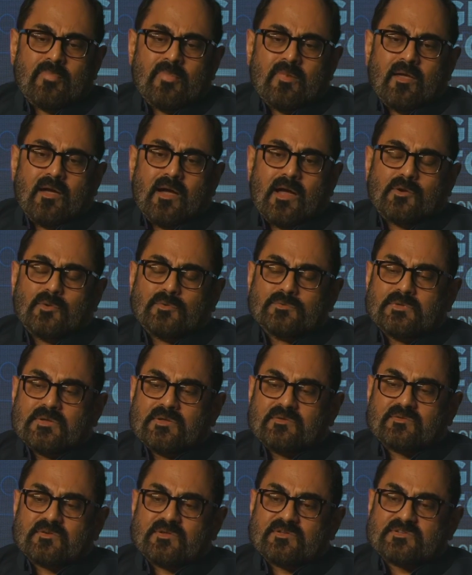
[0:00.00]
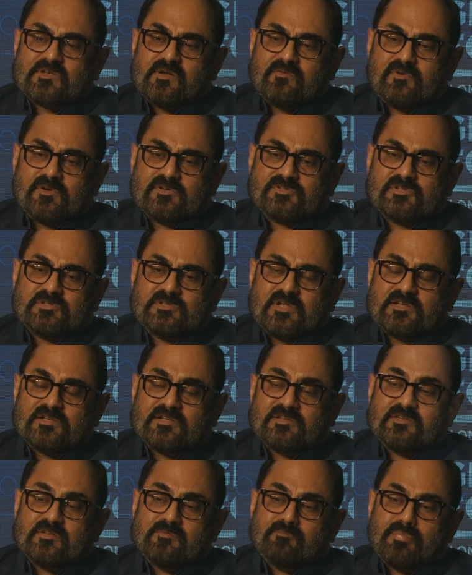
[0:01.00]
I don't think it's risk aversion that
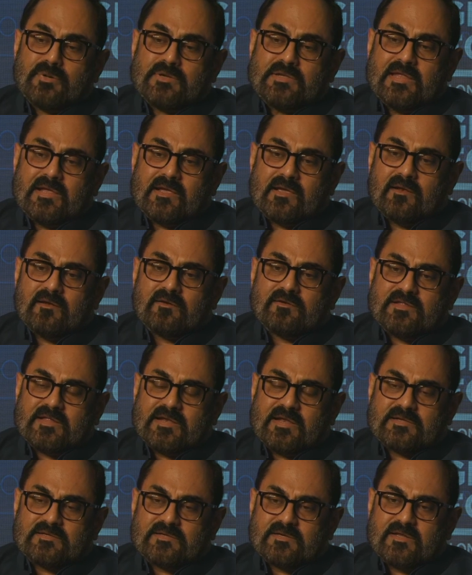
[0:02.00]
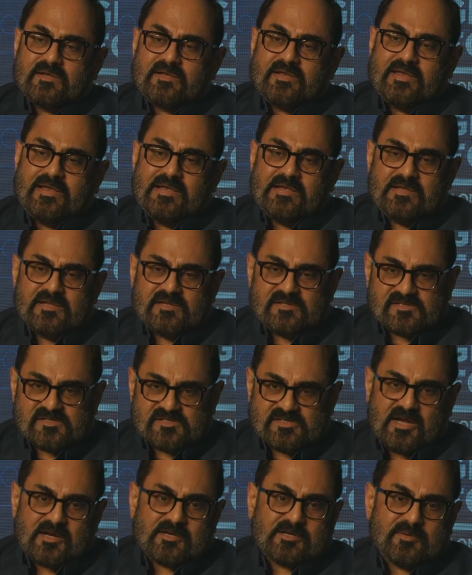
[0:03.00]
is in particular directed at Indian
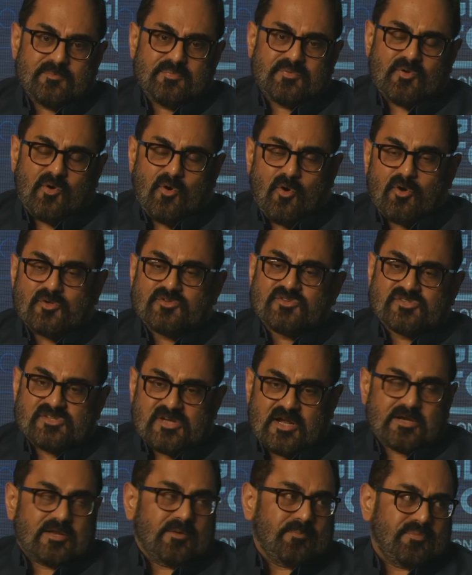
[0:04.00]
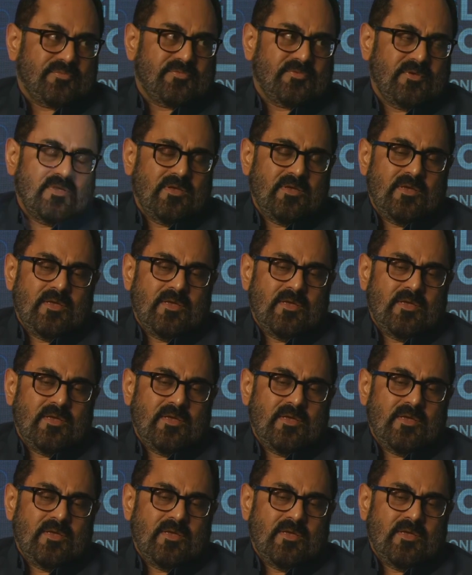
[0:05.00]
startups or startups.